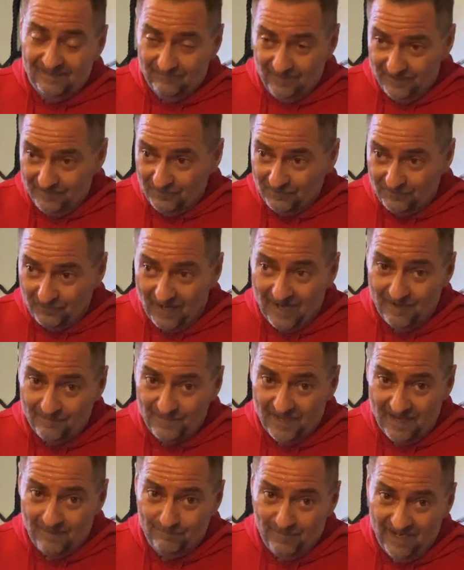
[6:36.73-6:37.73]
and you grab
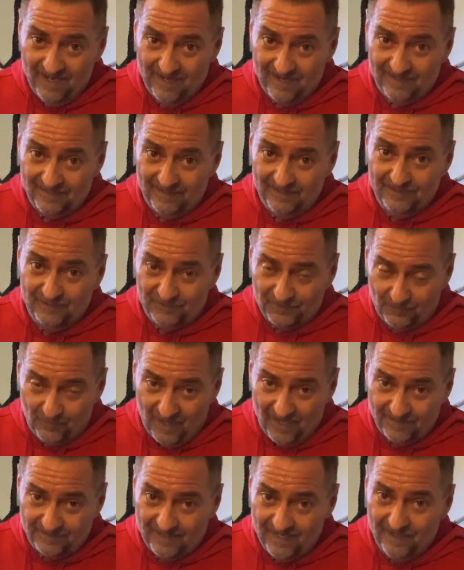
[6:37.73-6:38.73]
that band and you
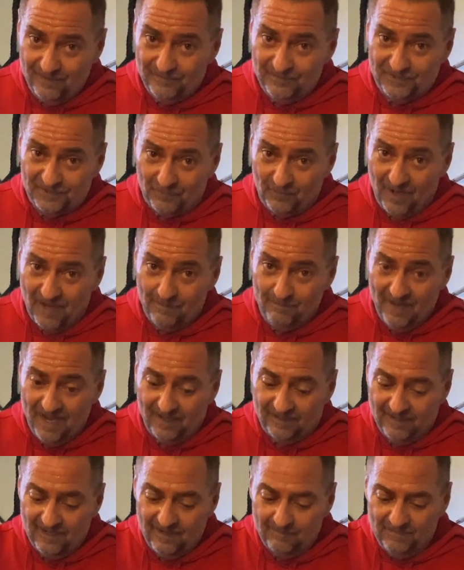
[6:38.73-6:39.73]
squat down, you squat
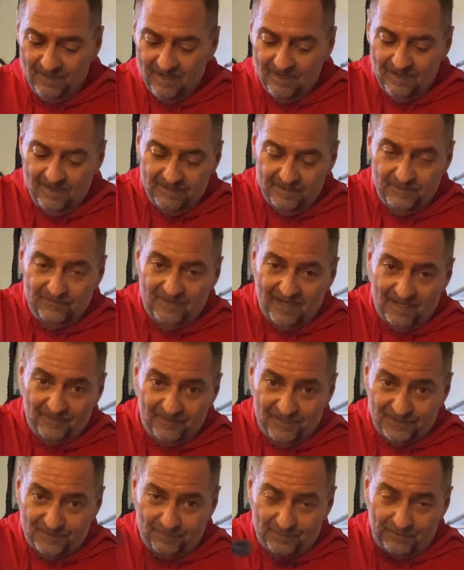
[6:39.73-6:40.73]
back up, you've got
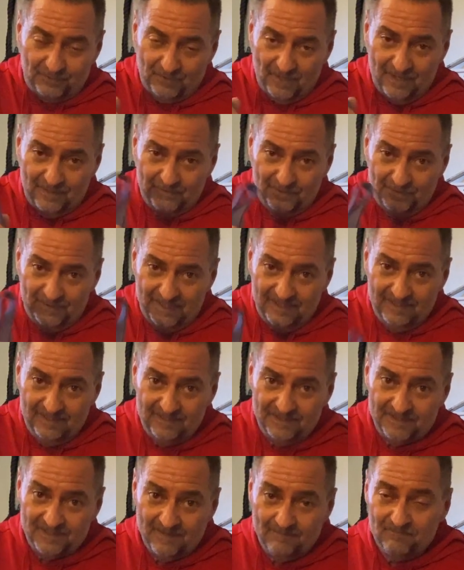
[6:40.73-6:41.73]
this one around your
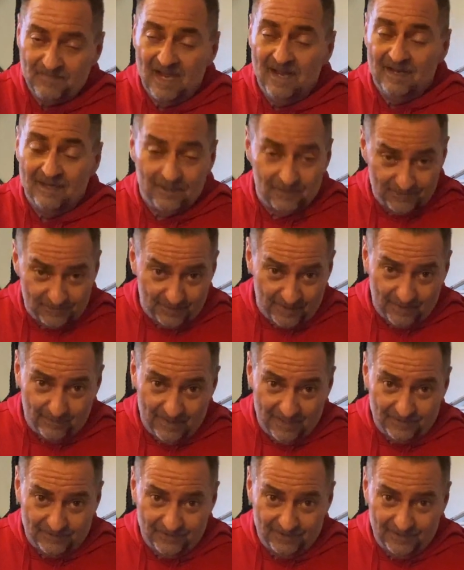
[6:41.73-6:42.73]
knees. Here's what I
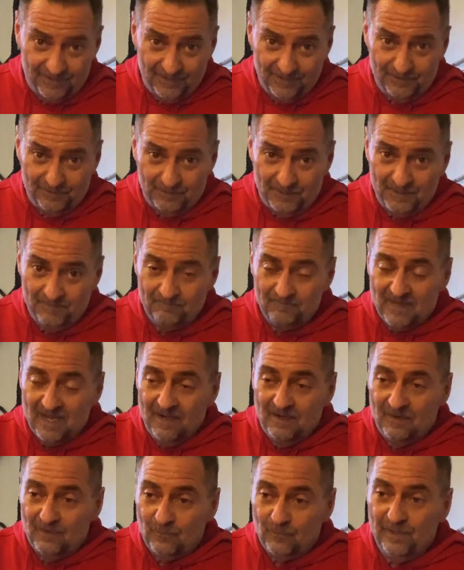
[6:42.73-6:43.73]
want you to do.
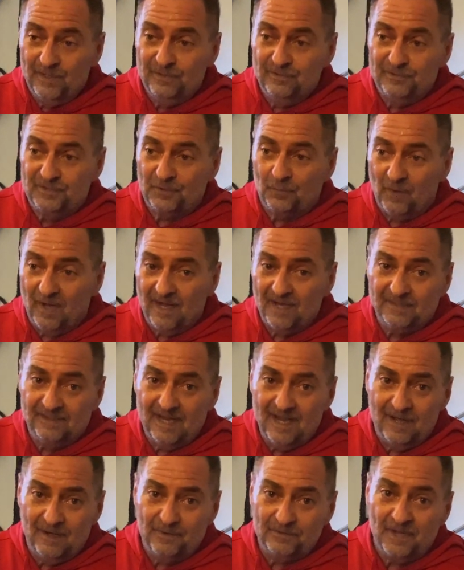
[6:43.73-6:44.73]
When you squat
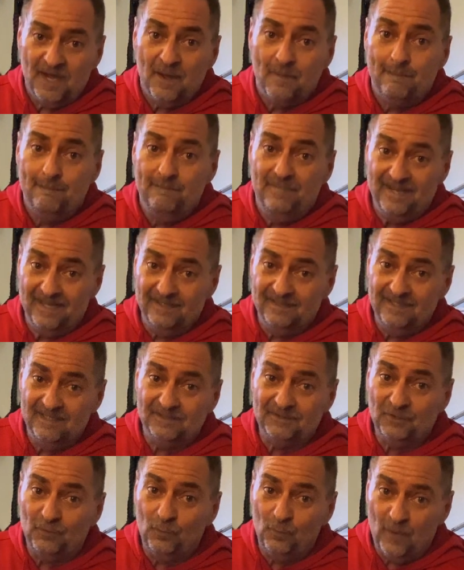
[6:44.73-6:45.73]
down, bend
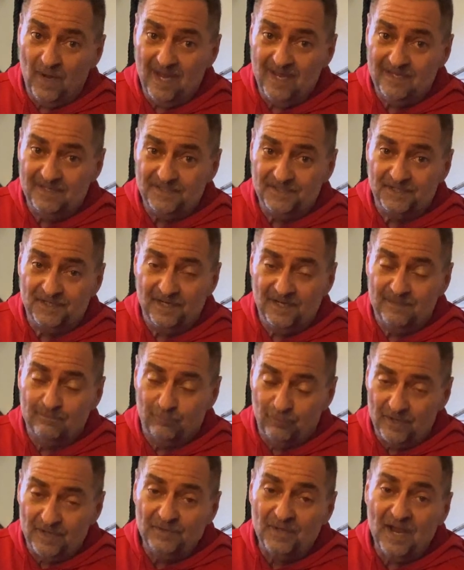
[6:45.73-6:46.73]
at the waist and
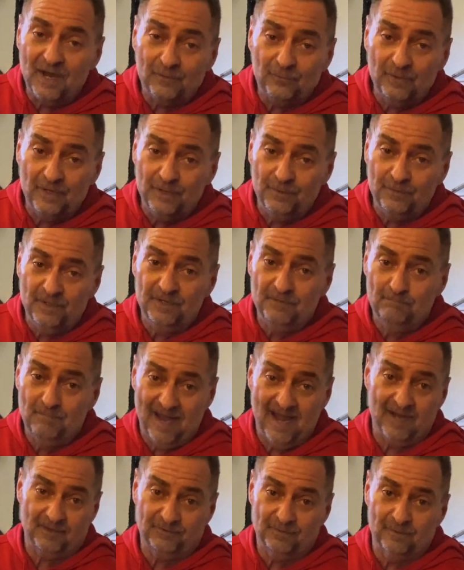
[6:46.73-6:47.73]
bring that rear end
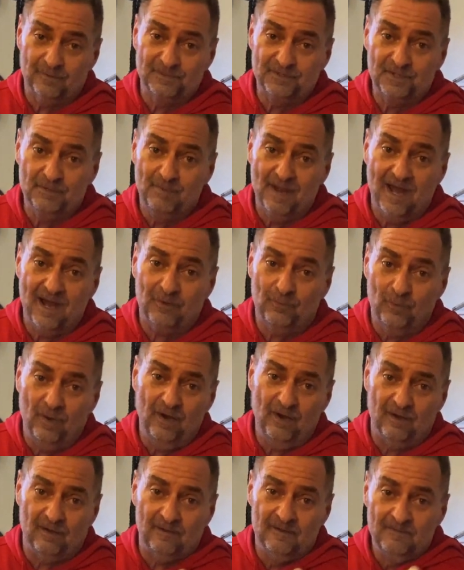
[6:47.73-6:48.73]
back towards the back
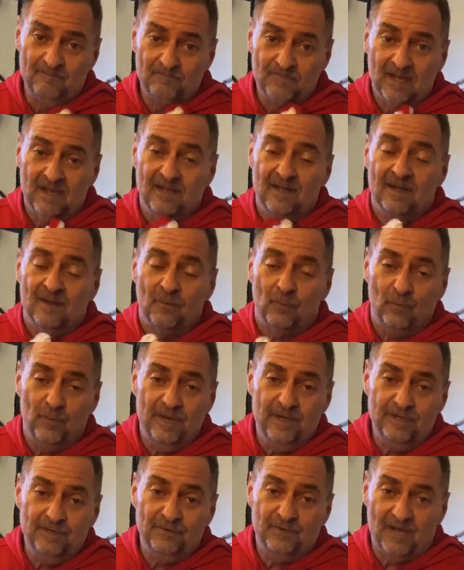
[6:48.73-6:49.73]
wall.
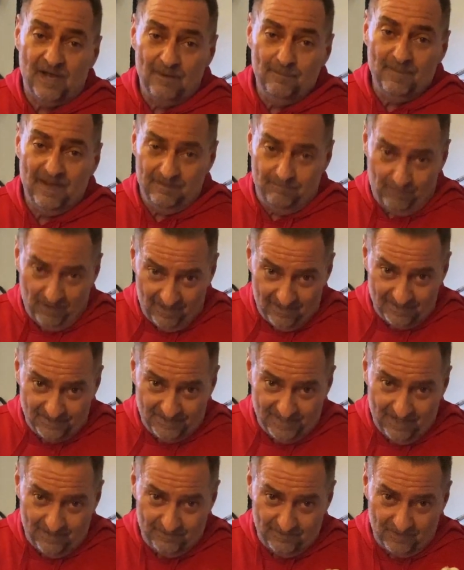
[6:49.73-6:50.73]
When you come back, you
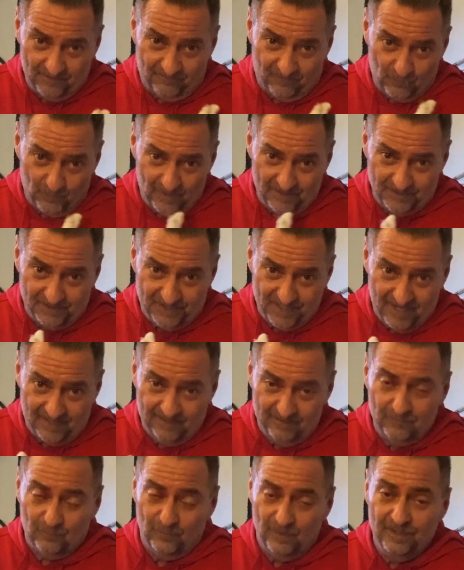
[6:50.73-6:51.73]
pause down there for 1
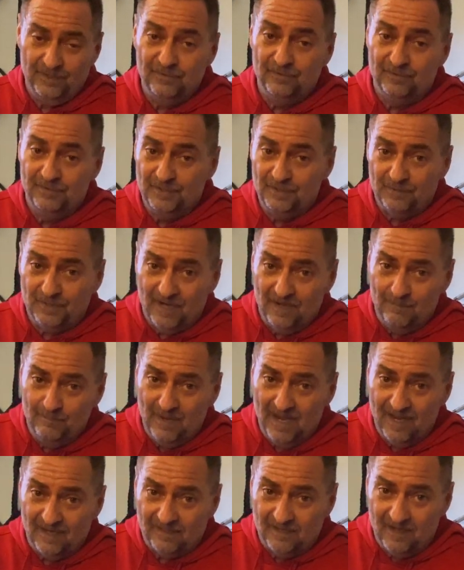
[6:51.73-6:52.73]
second. When you do come
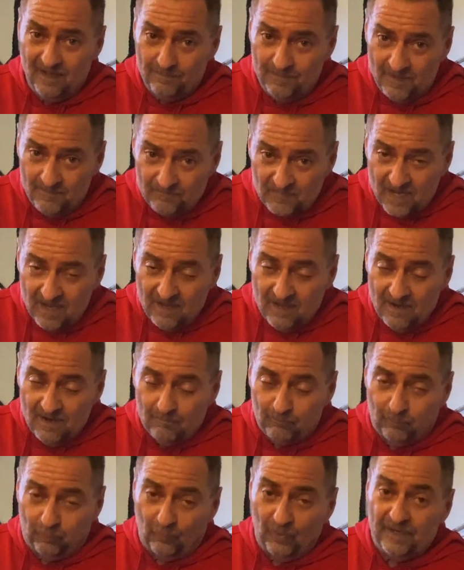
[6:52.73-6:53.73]
back up,
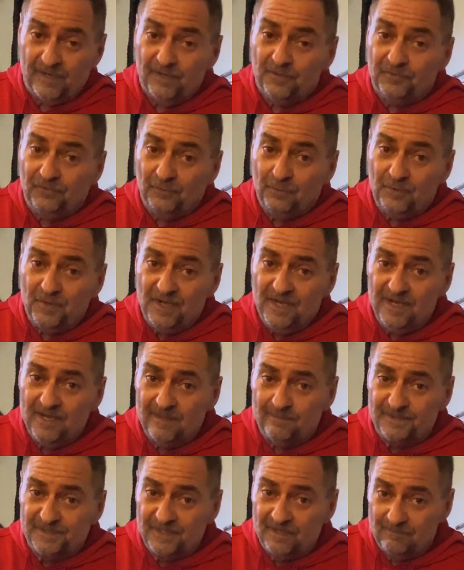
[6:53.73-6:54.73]
bring it through the
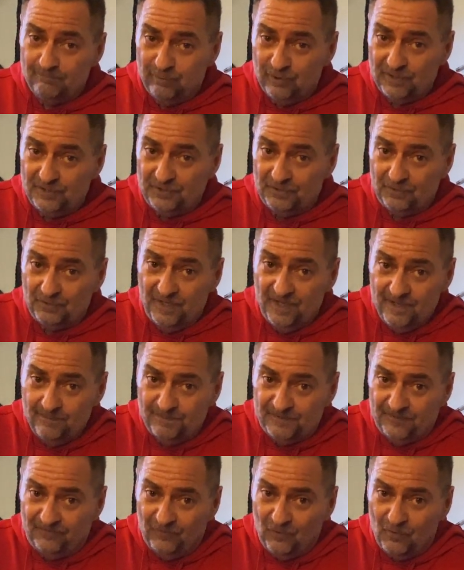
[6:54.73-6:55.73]
hips. Push your
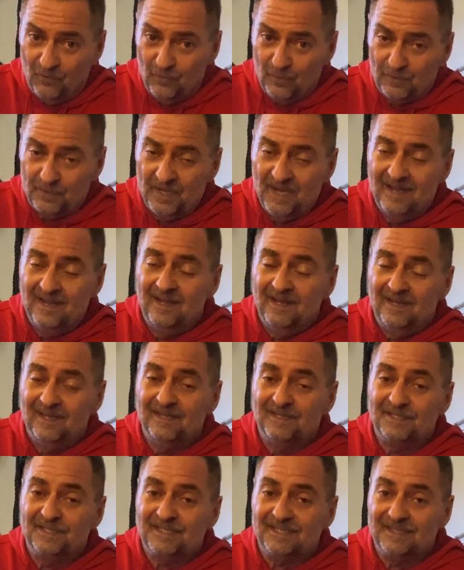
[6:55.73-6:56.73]
hips forward
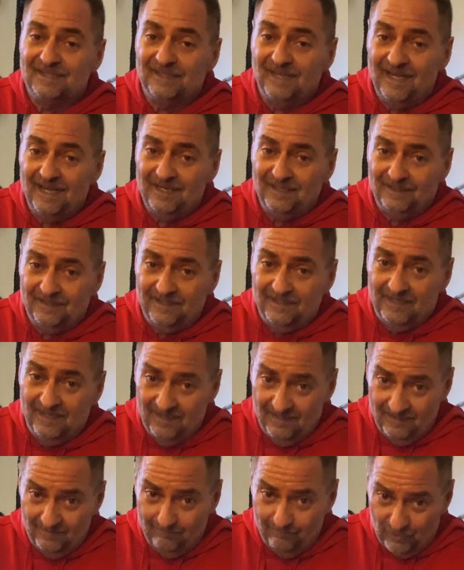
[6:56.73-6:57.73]
and
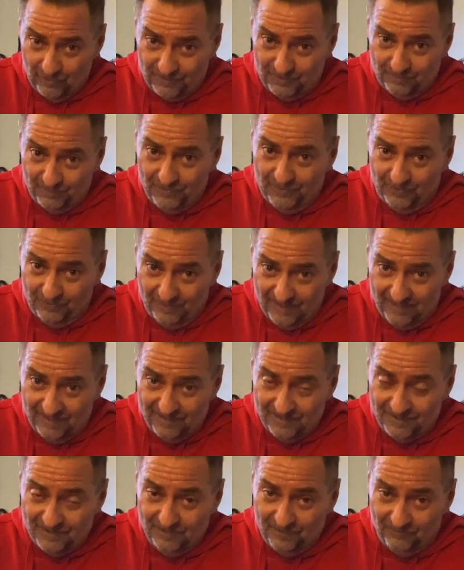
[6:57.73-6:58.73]
slightly push with your
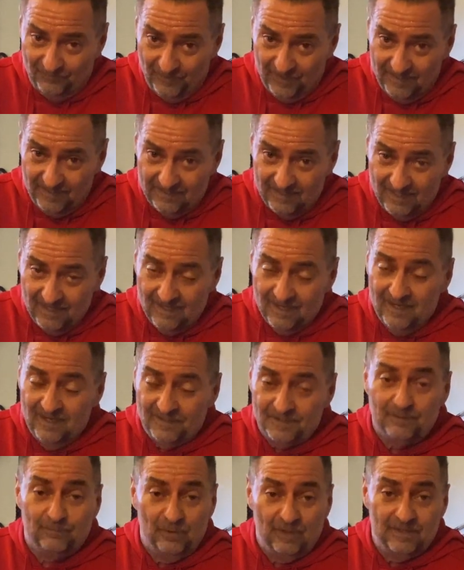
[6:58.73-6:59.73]
knees and your feet
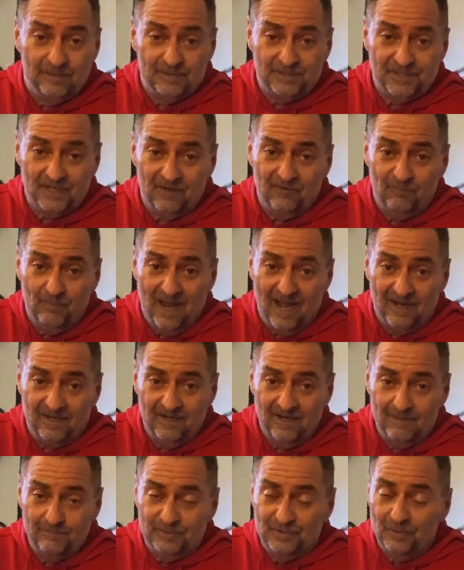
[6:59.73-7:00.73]
to bring yourself back
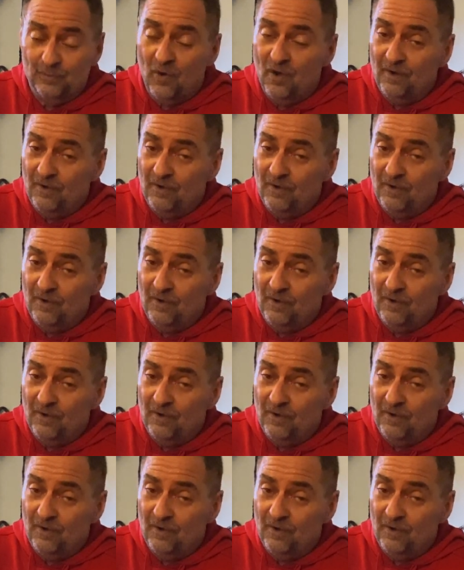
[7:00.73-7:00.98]
up to